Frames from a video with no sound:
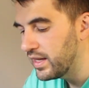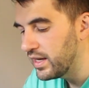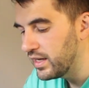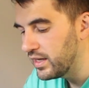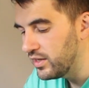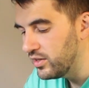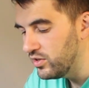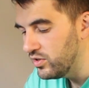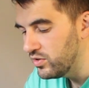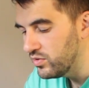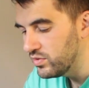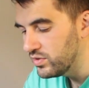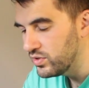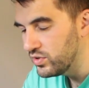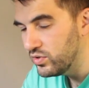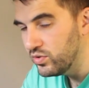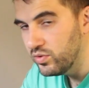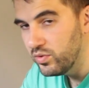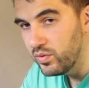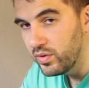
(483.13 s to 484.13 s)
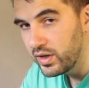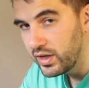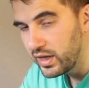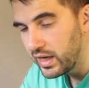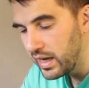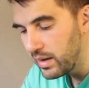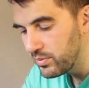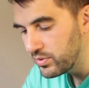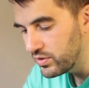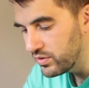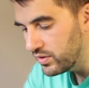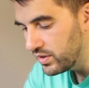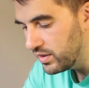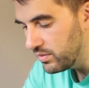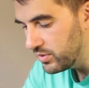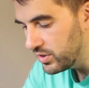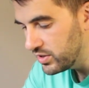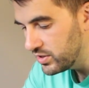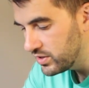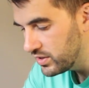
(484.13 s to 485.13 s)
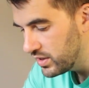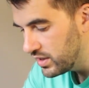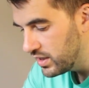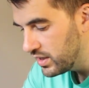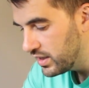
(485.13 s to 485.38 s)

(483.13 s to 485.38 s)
I can use to capture an image.